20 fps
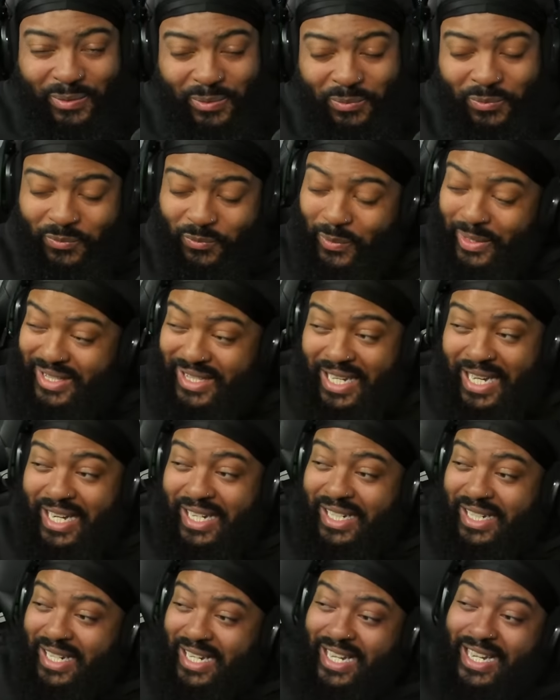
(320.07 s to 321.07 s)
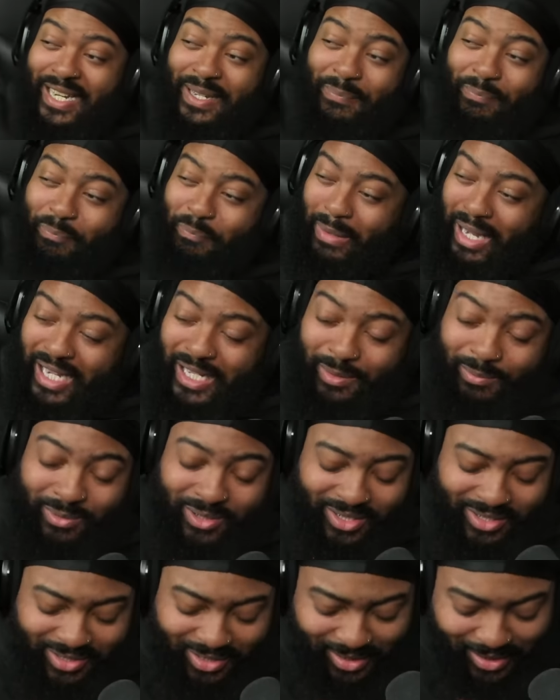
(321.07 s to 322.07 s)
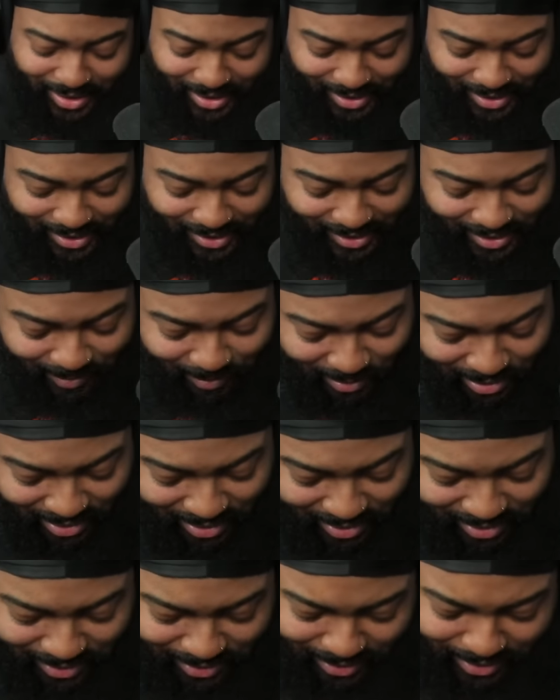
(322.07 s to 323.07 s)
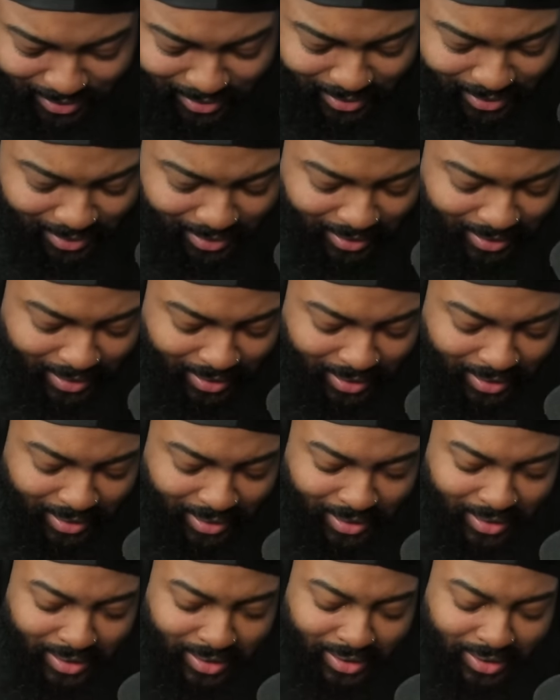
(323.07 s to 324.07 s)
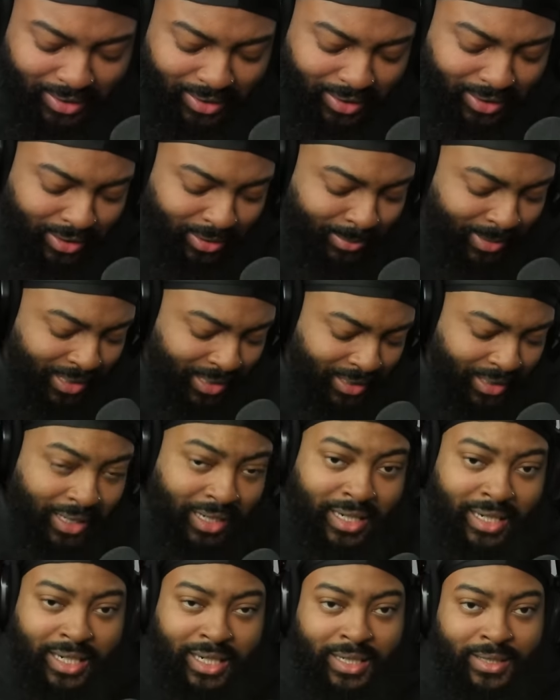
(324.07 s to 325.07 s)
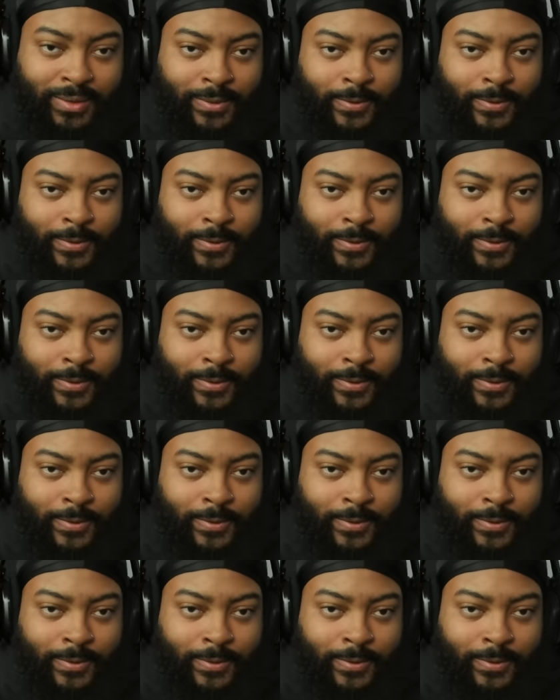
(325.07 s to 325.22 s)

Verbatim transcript: with that lead pipe. Jeez, bro. Oh my God.